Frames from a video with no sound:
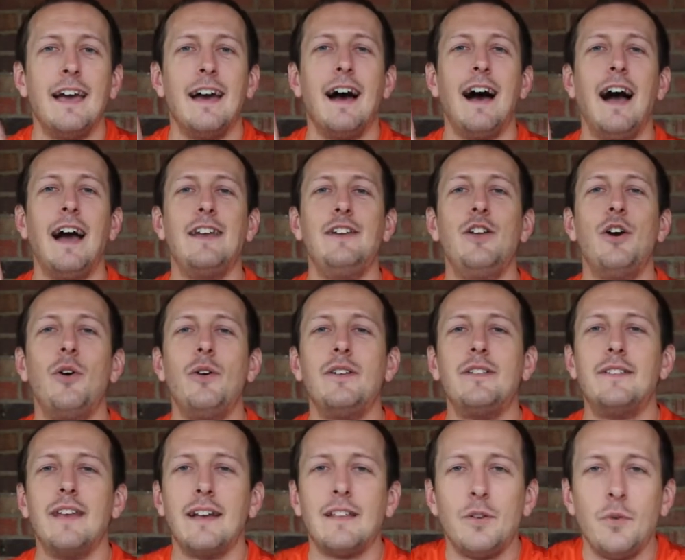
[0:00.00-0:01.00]
I know
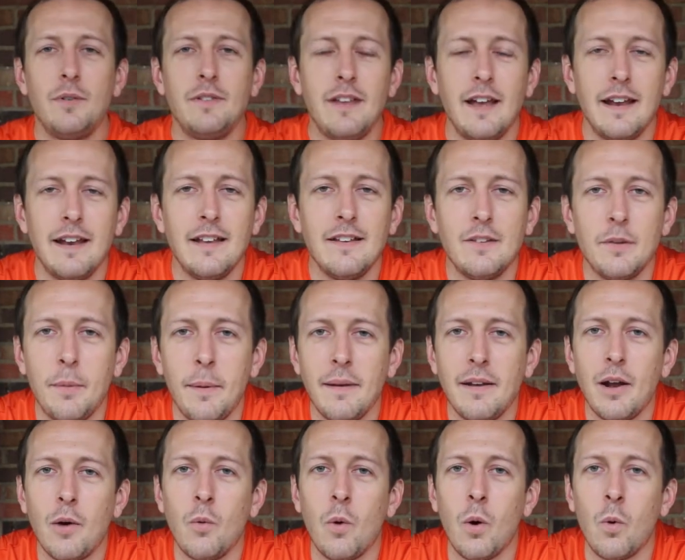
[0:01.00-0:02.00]
exactly what day it is
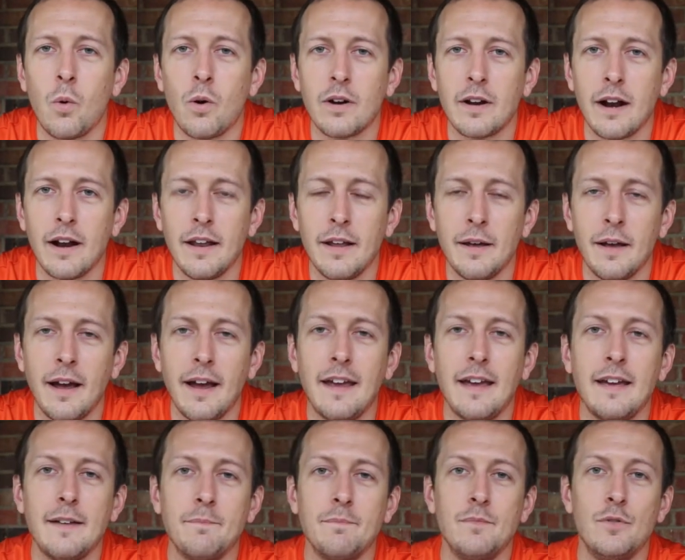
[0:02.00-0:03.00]
depending on what workout I
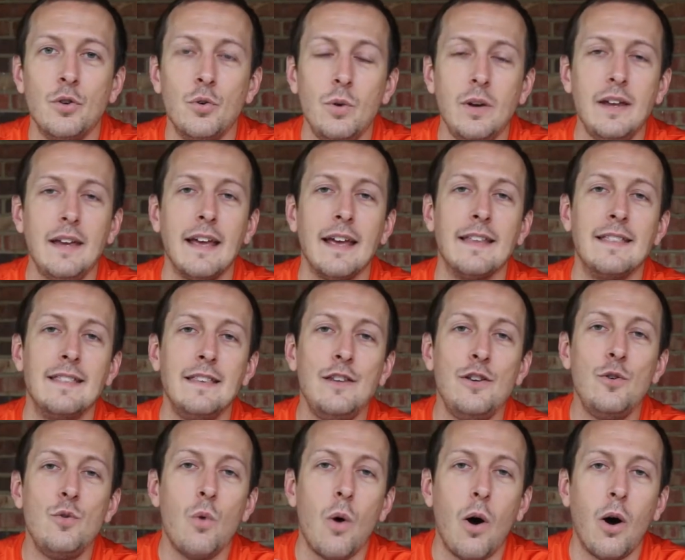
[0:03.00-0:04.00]
am doing, and
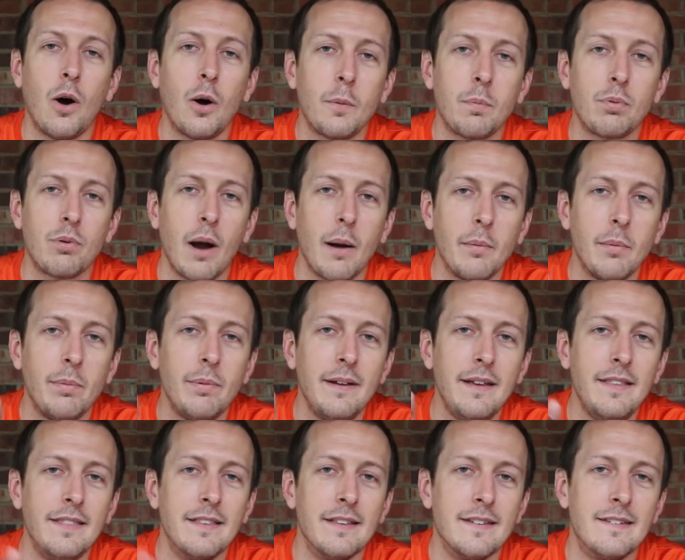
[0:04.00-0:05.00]
you are
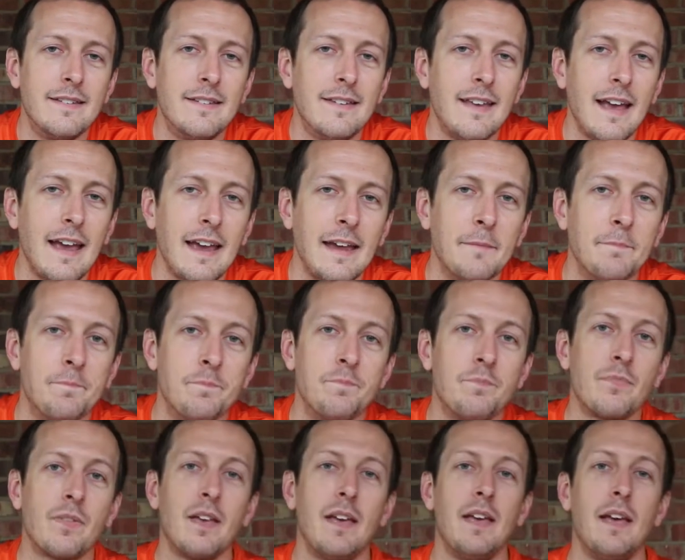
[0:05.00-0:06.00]
probably the same.
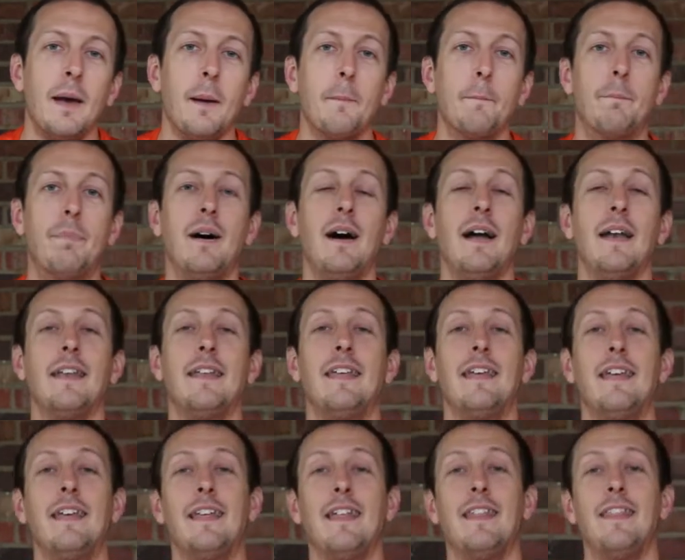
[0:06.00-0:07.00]
But
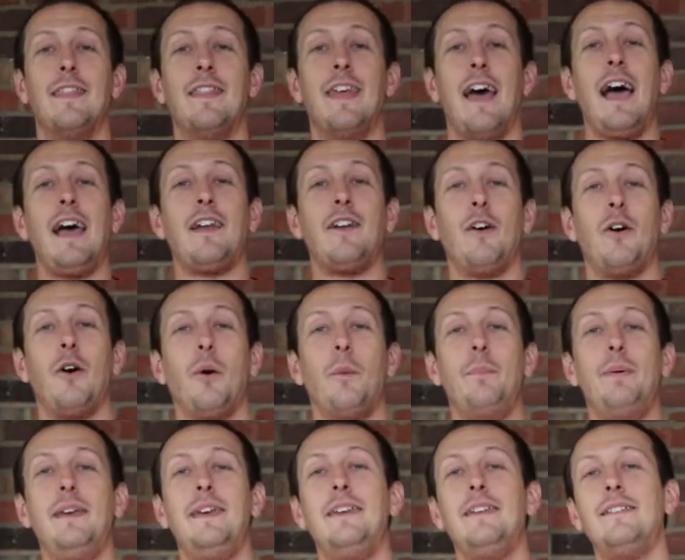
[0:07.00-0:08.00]
that all
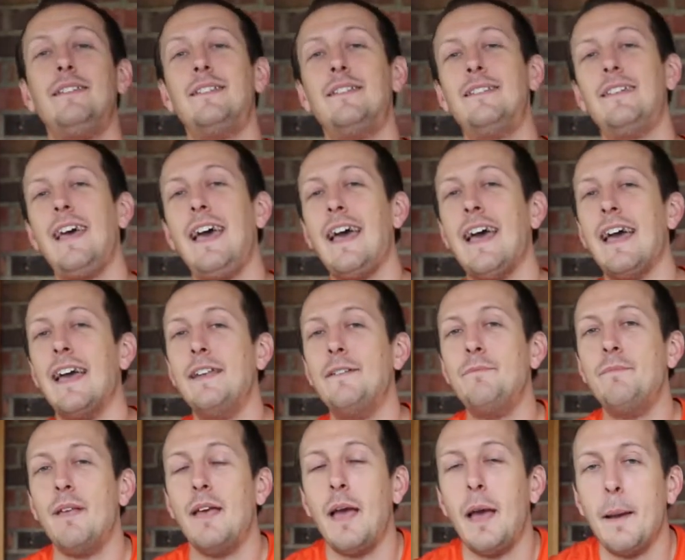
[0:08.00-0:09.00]
being
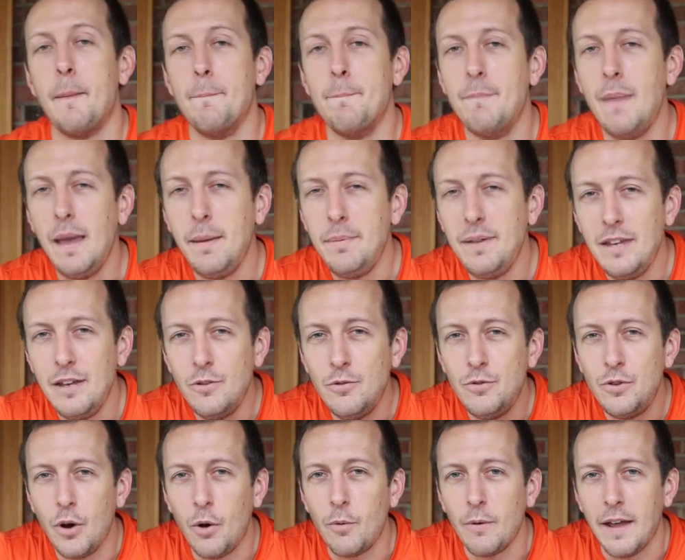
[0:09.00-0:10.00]
said, maybe you
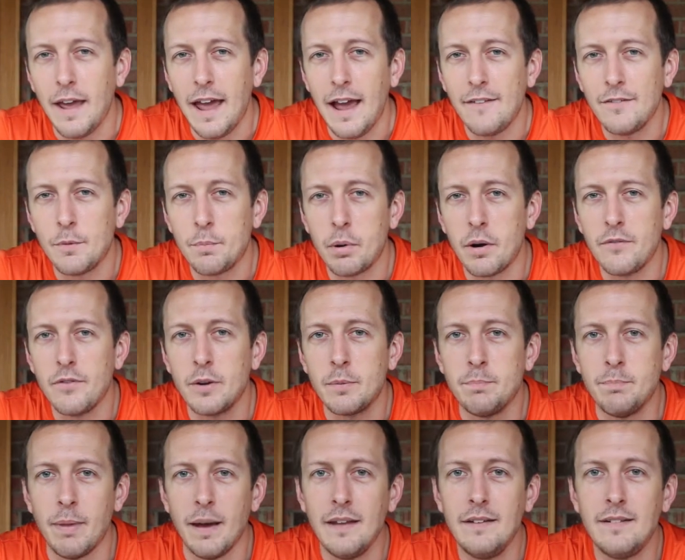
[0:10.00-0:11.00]
don't have the
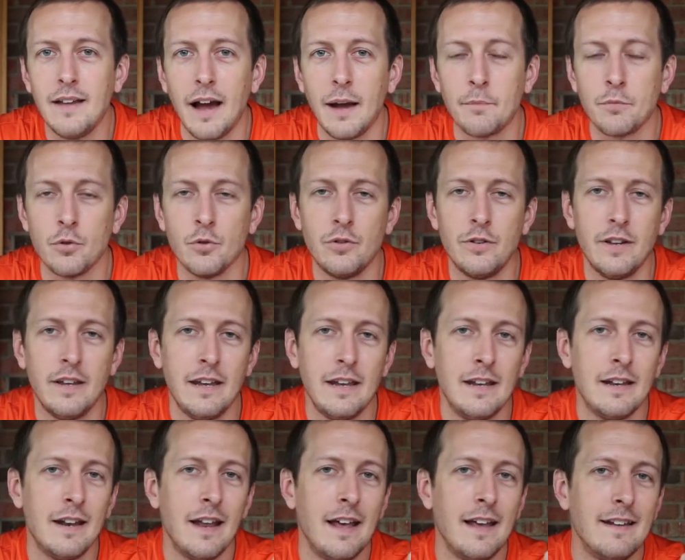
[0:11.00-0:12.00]
perfect bedtime
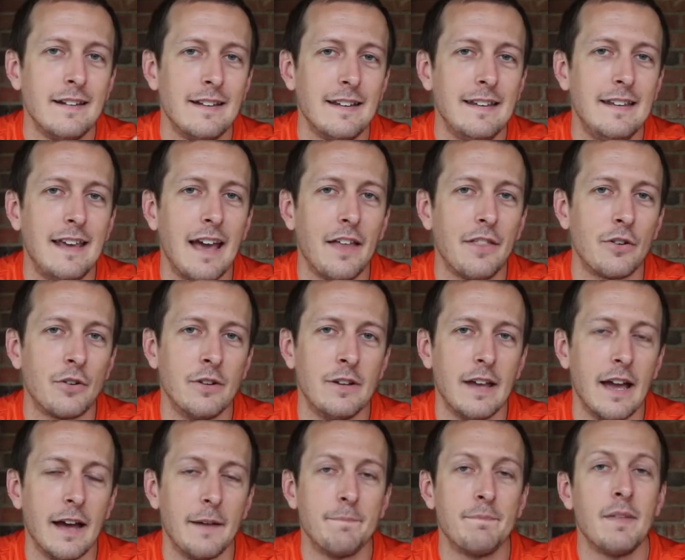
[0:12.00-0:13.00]
routine together
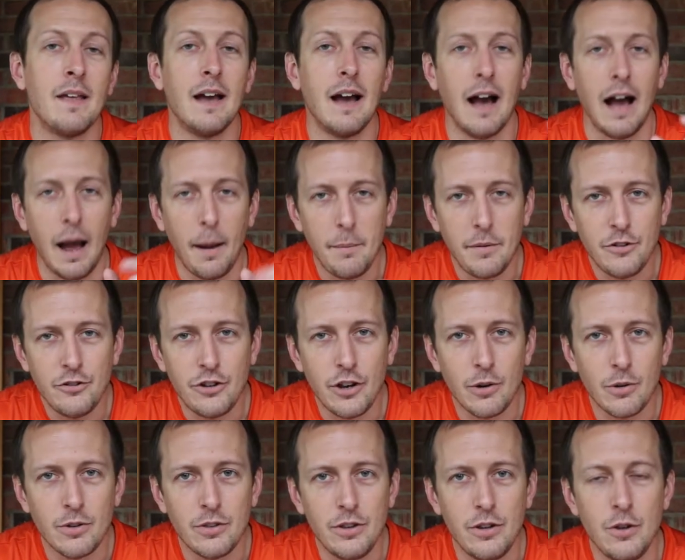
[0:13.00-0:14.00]
yet. I'm going to share
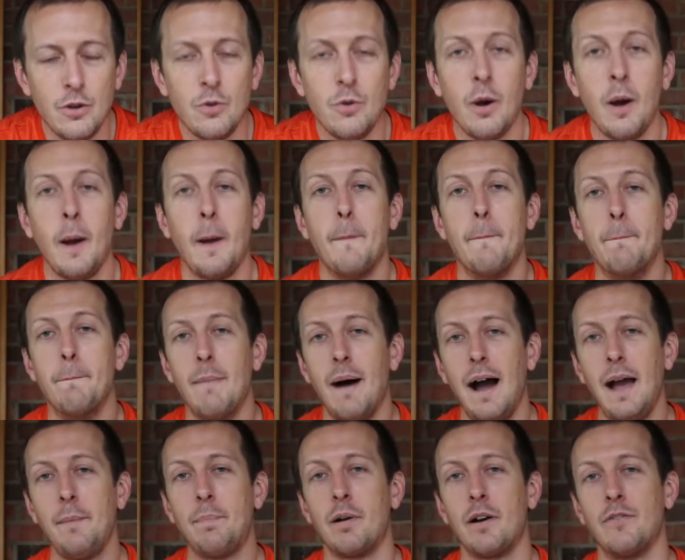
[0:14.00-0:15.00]
with you
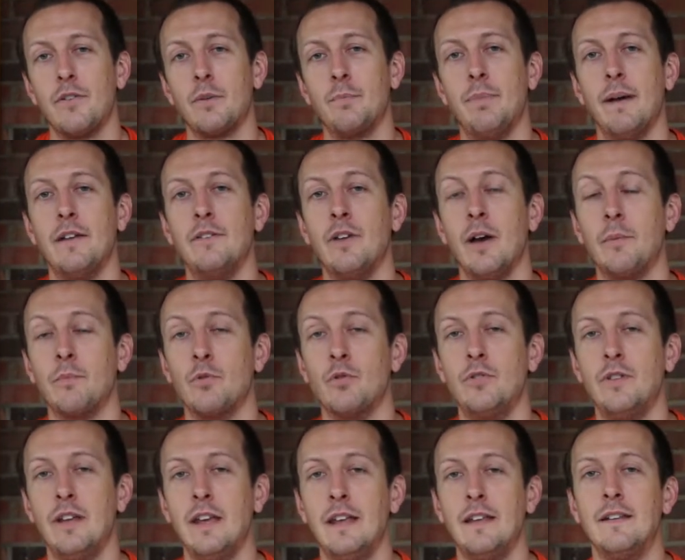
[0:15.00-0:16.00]
my perfect bedtime
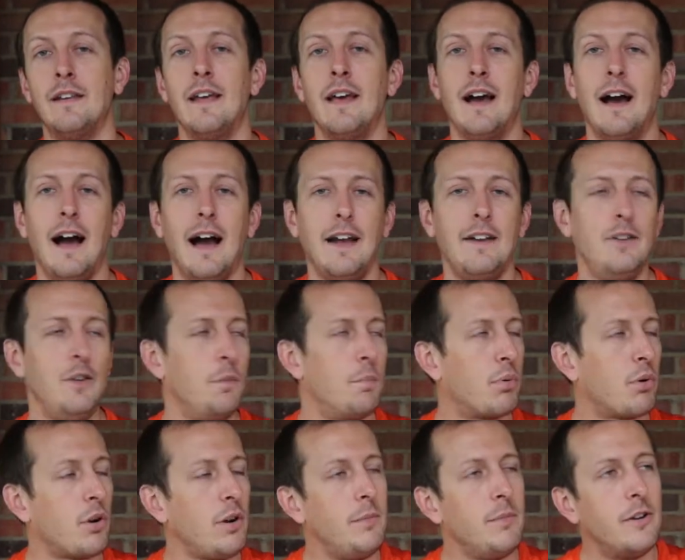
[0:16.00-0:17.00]
routine I do
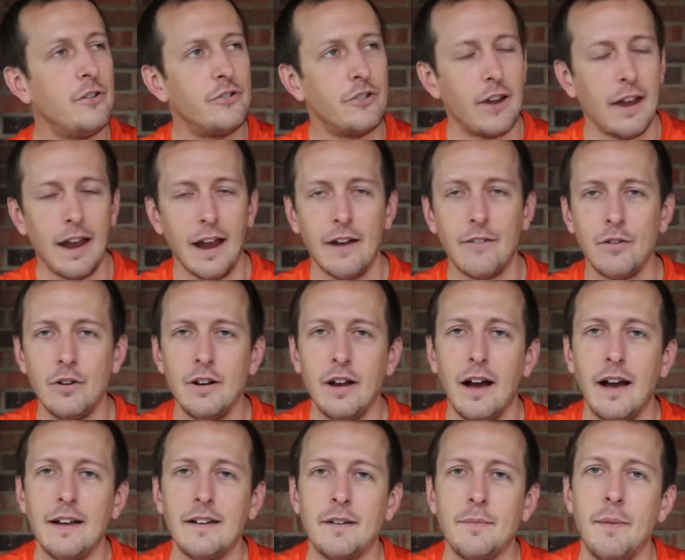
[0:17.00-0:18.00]
pretty much every
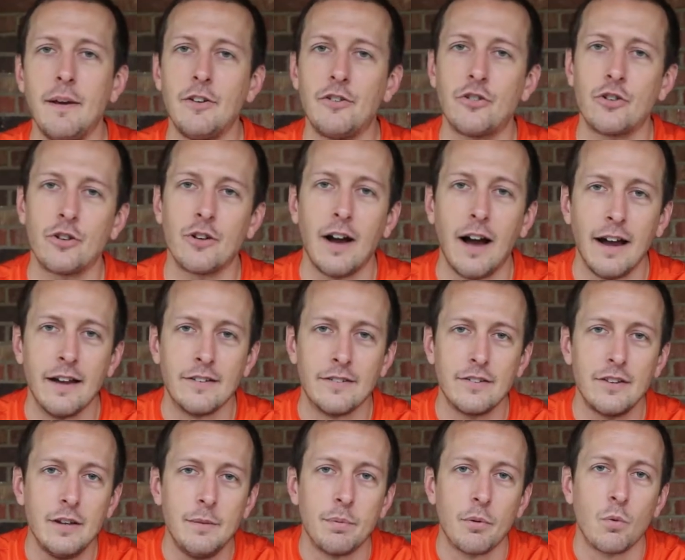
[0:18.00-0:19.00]
night to make sure I
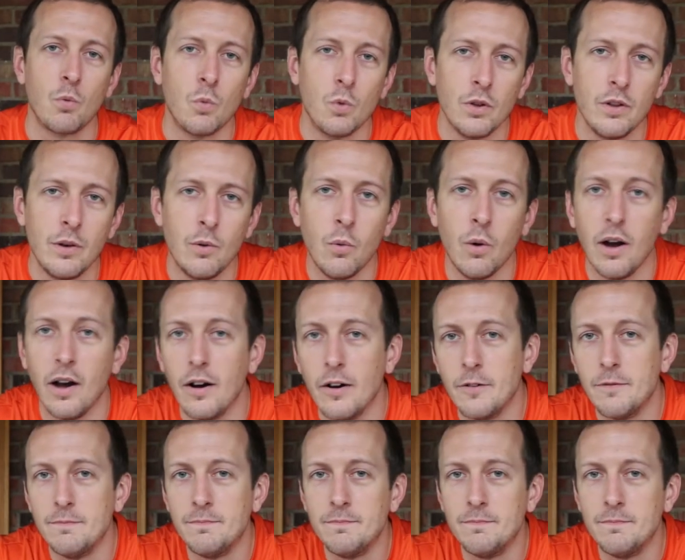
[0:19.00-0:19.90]
sleep really well.